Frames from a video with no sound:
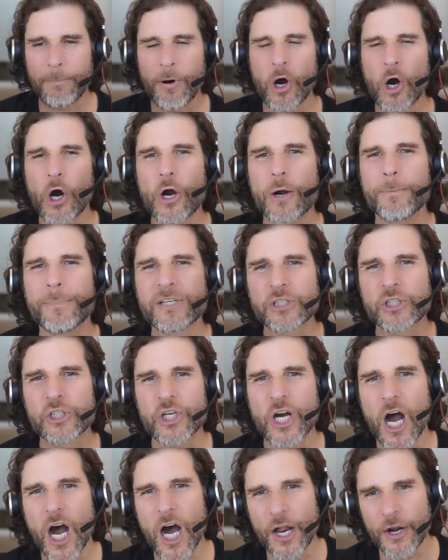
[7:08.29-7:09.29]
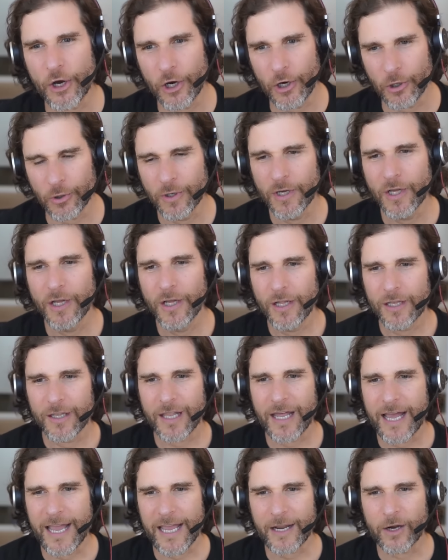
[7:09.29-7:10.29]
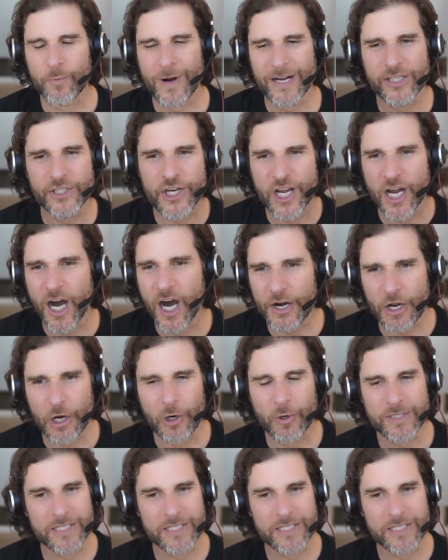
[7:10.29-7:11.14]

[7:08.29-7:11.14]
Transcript: Parmigiano, like Reggiano.